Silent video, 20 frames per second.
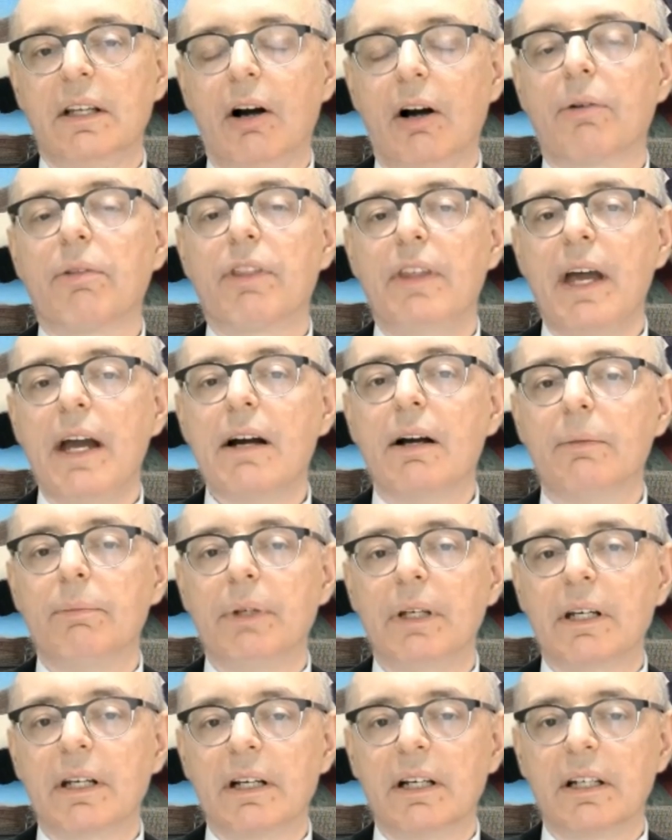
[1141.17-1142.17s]
are there,
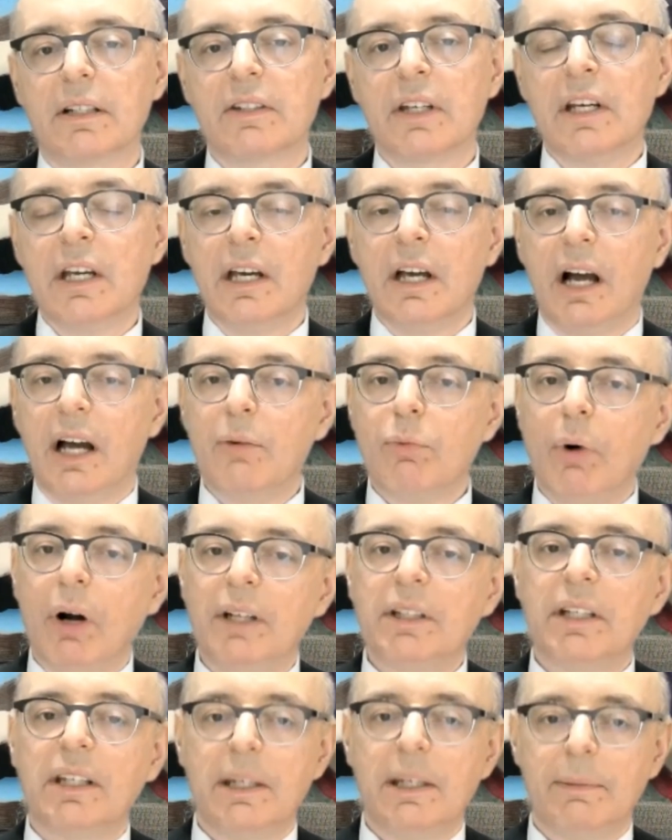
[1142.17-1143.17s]
because I
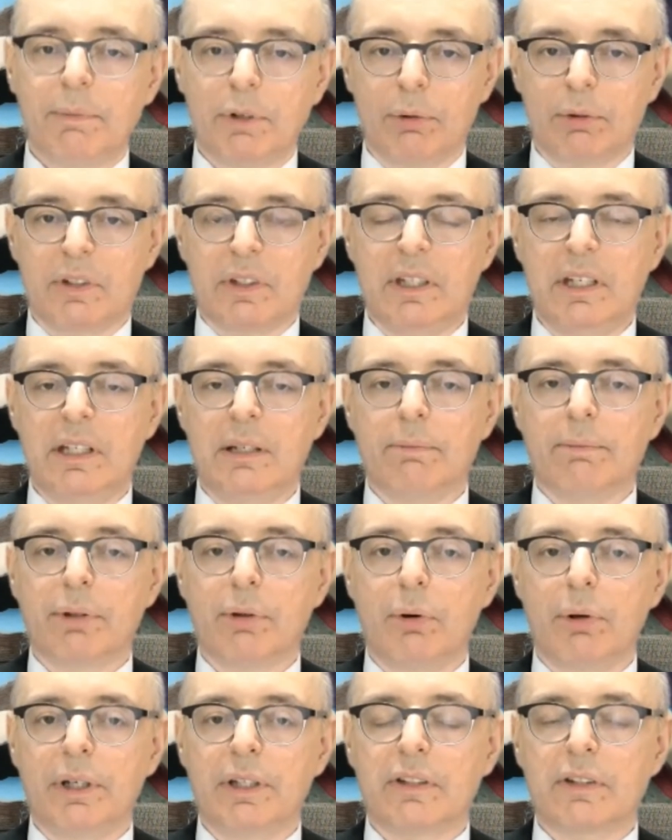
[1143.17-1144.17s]
want to keep those key
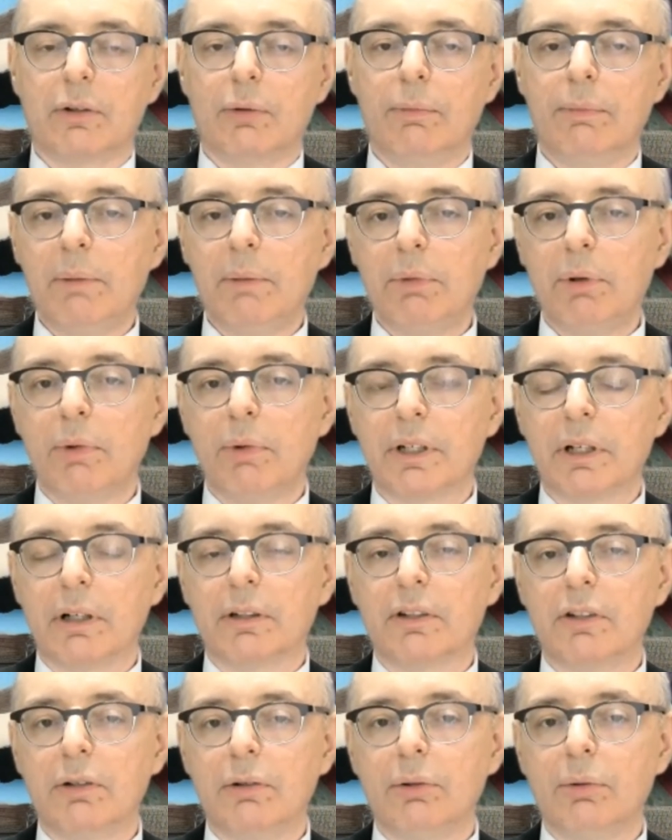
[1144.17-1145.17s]
employees. So maybe what I'll
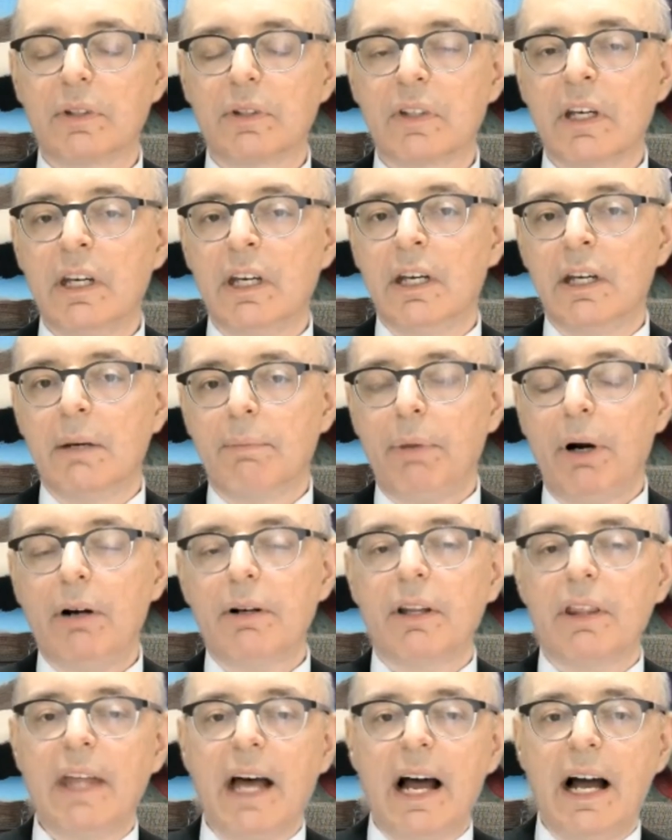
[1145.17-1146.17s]
do is,
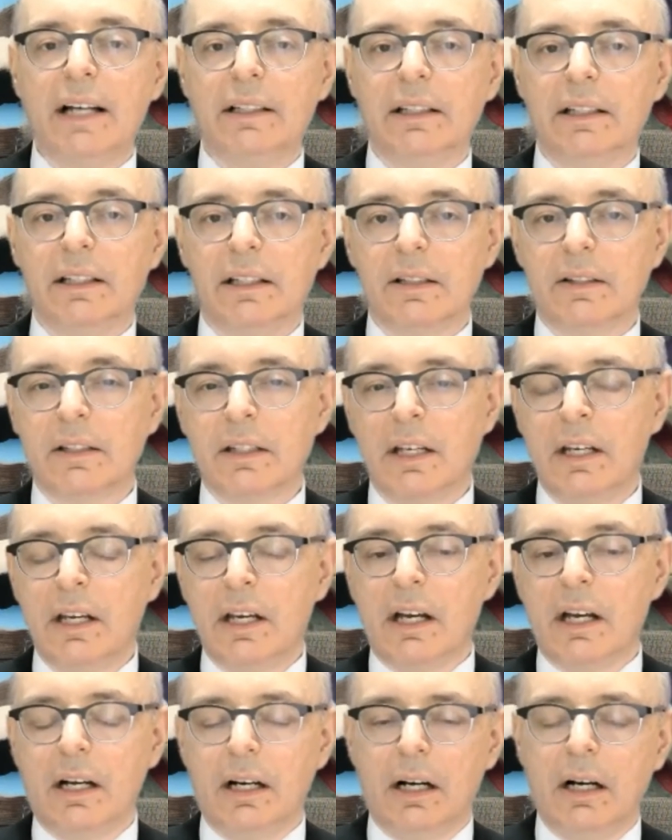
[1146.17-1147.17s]
part of that is
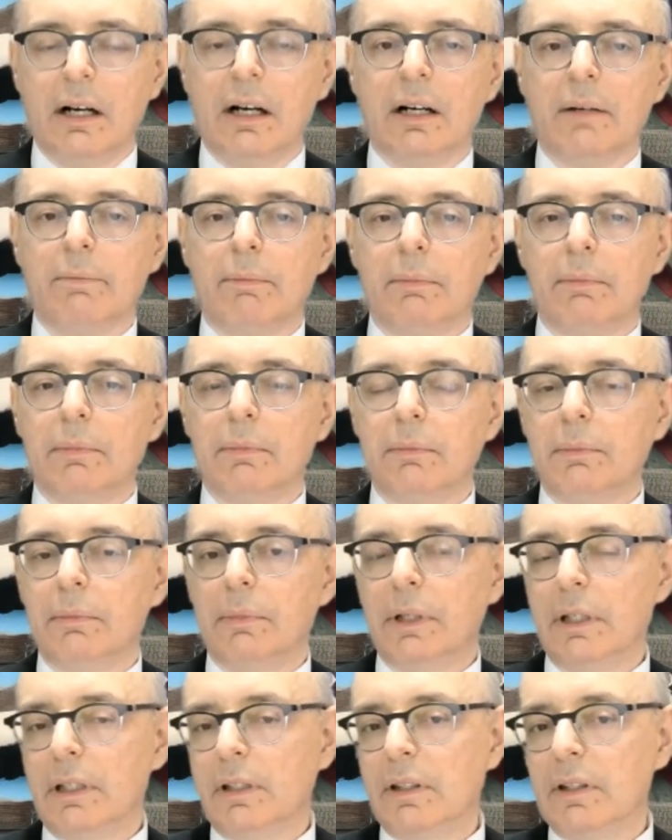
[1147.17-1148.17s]

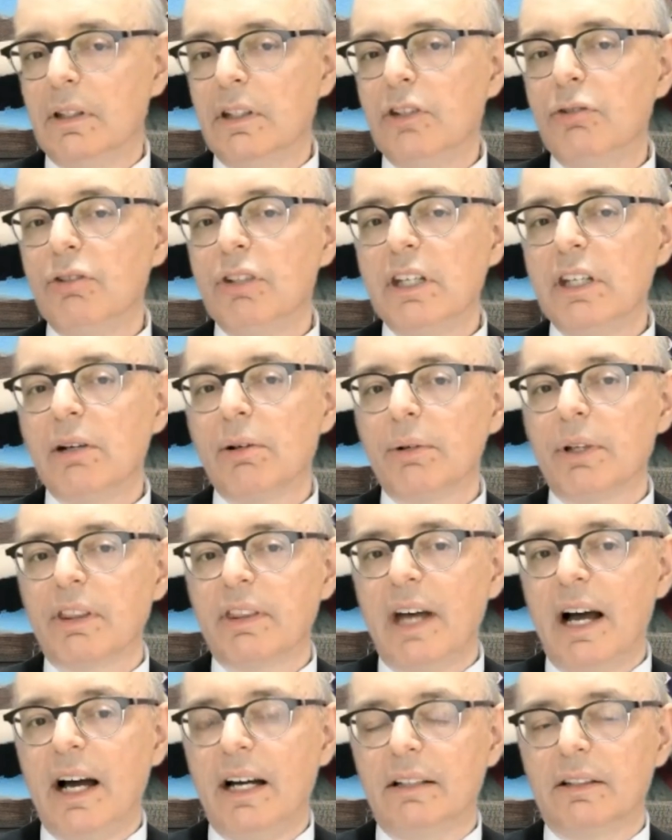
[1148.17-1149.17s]
you deal with
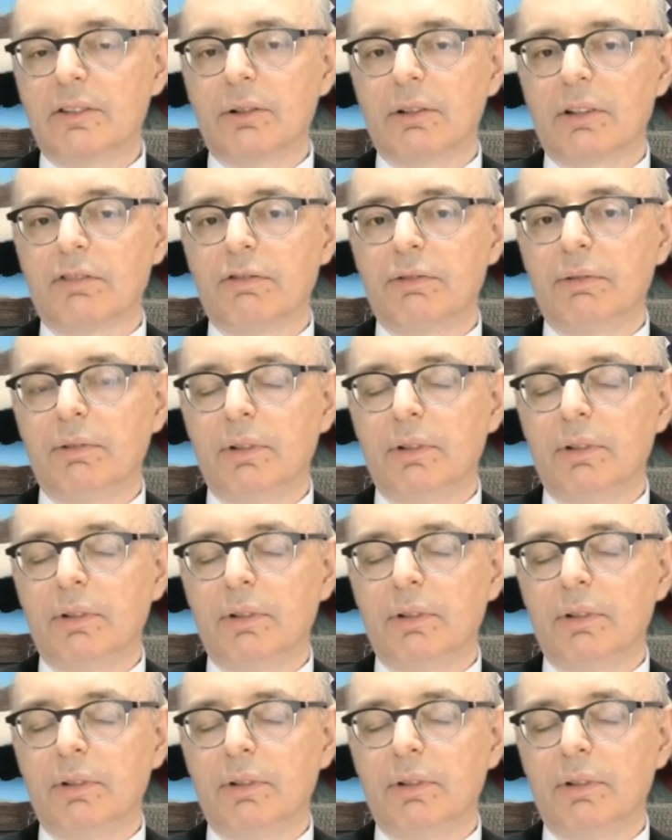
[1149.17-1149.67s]
that sort of